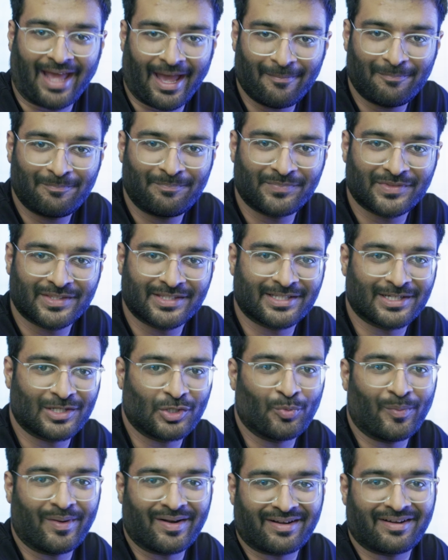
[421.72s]
tab, the
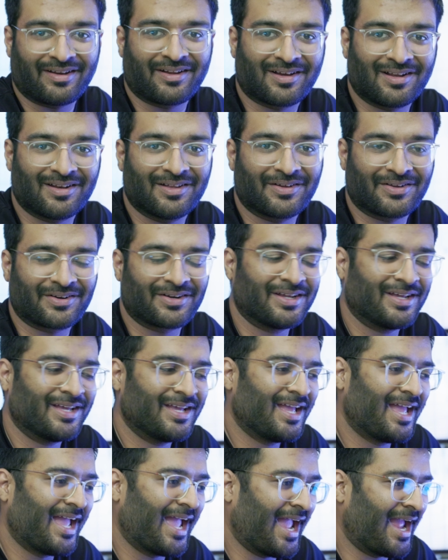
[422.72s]
Lumetri color,
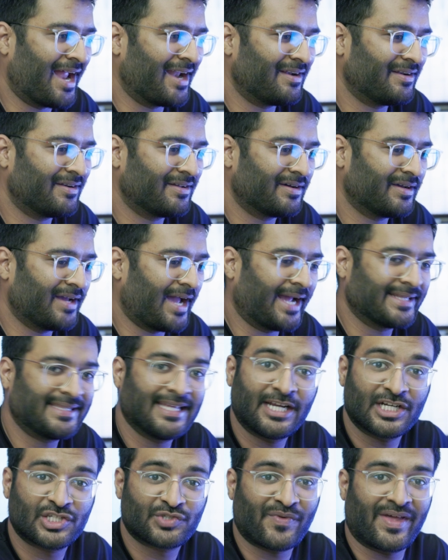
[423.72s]
and I
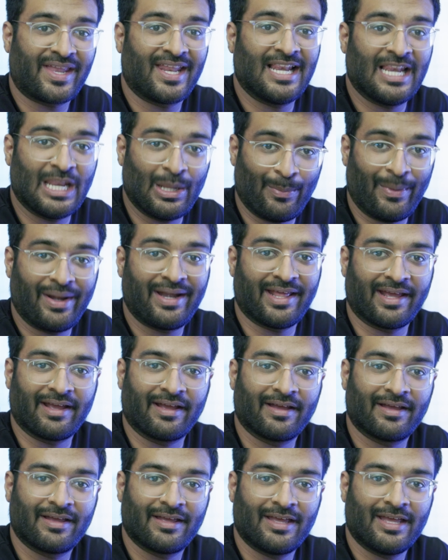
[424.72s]
think it's very
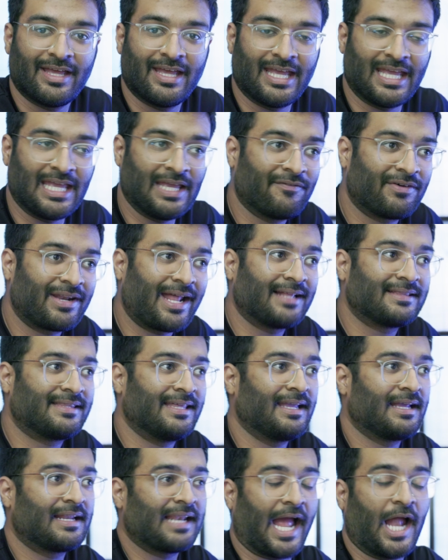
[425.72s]
limiting. Even I
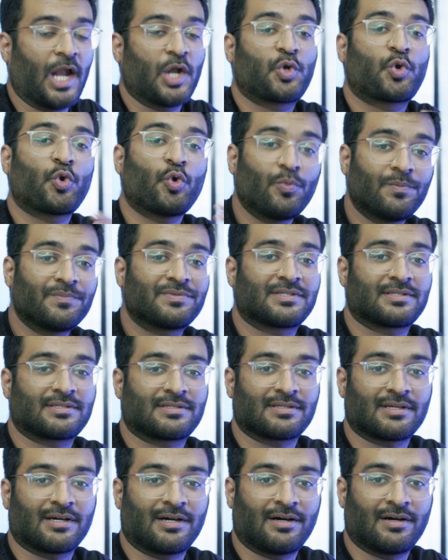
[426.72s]
think
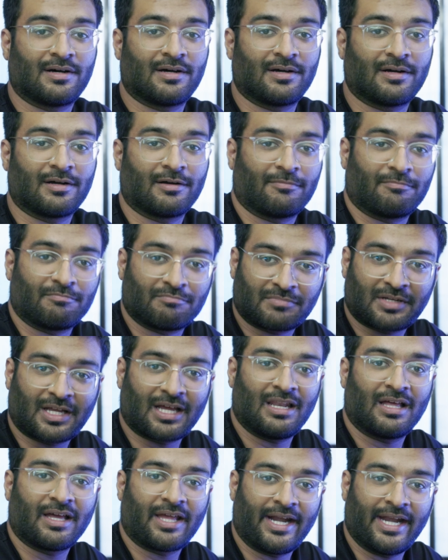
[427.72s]
Lightroom's
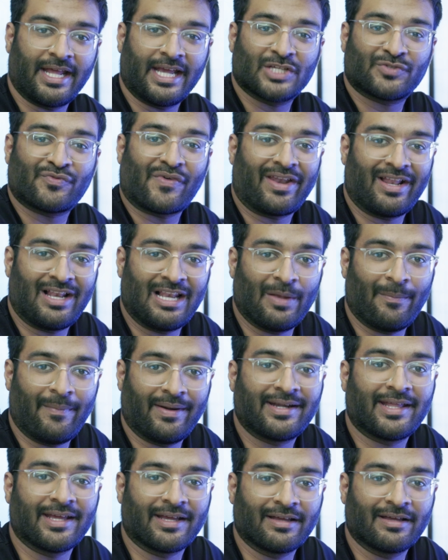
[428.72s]
color grading is very
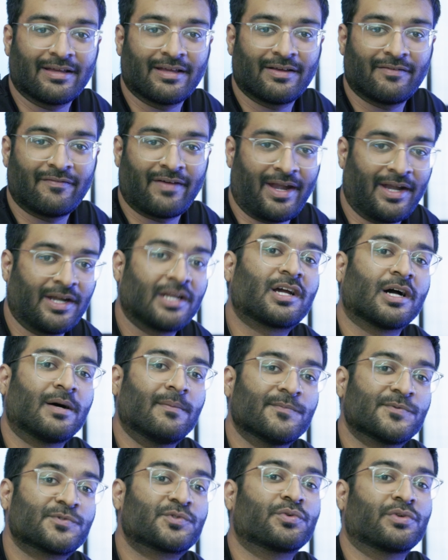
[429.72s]
limiting when it
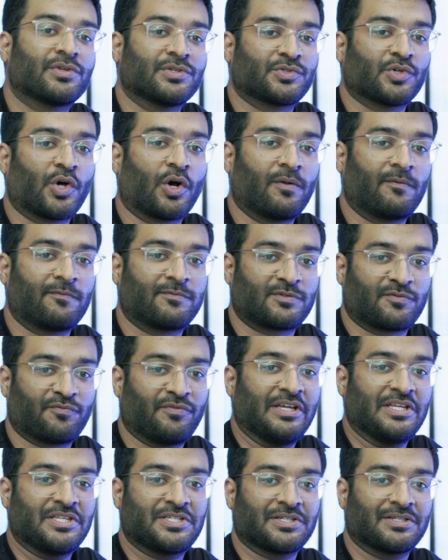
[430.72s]
comes to Resolve's
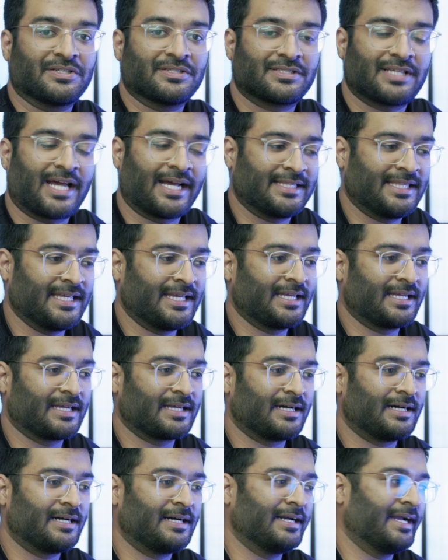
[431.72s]
features. I think
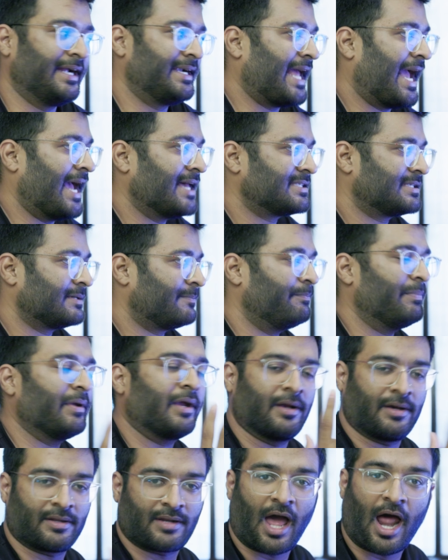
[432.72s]
it has a
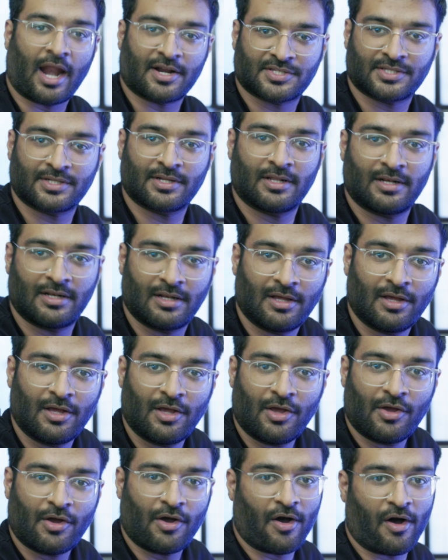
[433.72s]
bigger arsenal
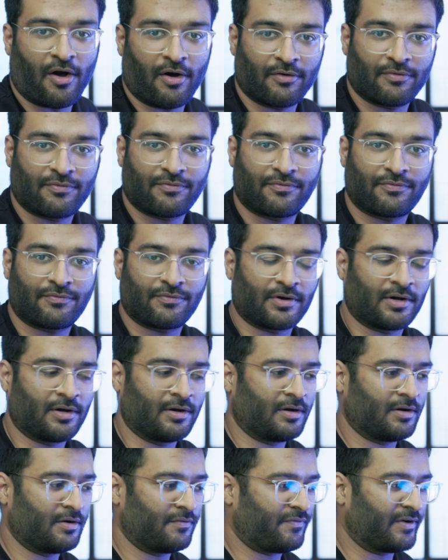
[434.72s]
of
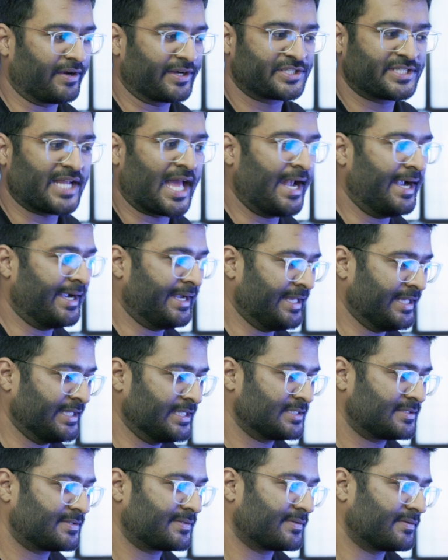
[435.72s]

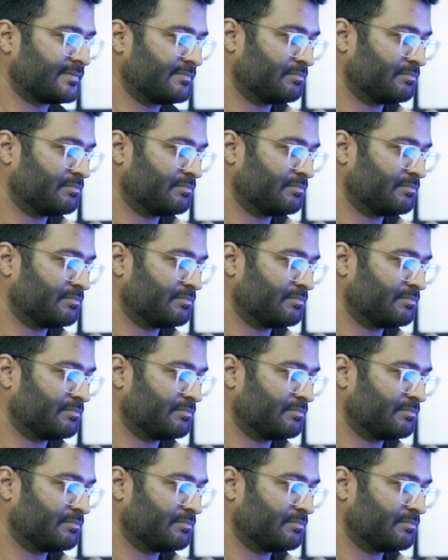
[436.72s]
functionalities,